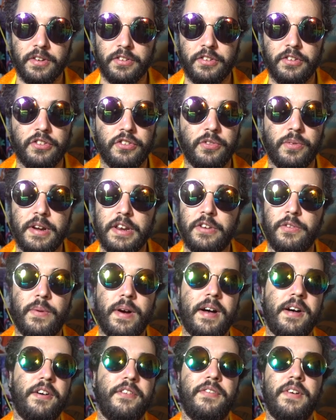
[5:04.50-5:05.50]
since
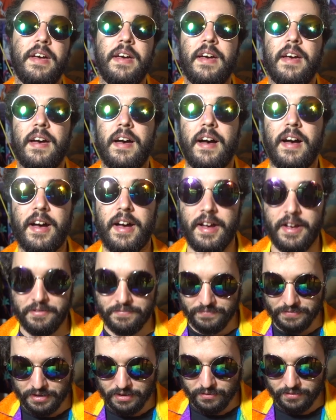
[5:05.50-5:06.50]
2012.
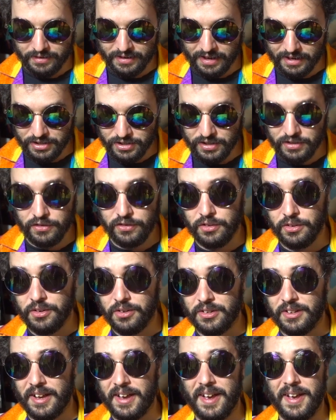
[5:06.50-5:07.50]
Kenji
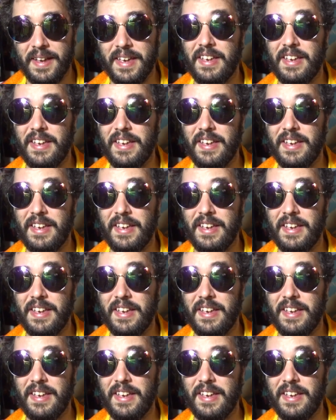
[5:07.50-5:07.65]
Tsuruta